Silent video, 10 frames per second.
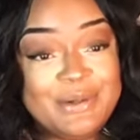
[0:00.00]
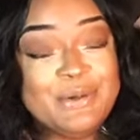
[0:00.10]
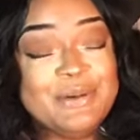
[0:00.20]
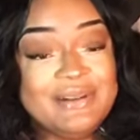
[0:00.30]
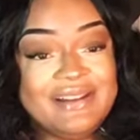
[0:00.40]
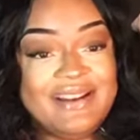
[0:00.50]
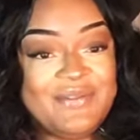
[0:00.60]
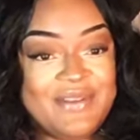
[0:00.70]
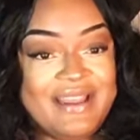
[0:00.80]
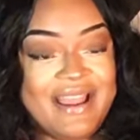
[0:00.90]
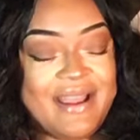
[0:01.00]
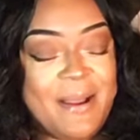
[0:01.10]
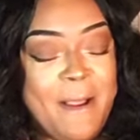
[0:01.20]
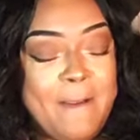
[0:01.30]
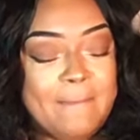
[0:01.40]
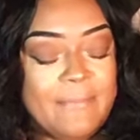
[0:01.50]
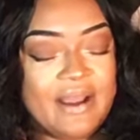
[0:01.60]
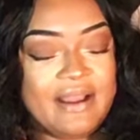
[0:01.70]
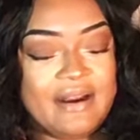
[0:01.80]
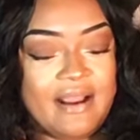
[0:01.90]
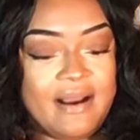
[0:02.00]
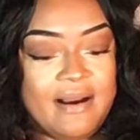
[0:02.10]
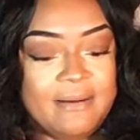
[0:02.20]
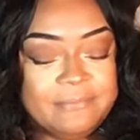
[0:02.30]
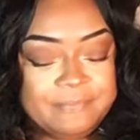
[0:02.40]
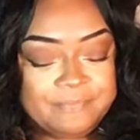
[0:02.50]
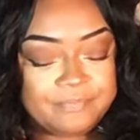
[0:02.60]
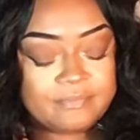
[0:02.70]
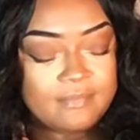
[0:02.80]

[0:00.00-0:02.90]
who are looking for that but um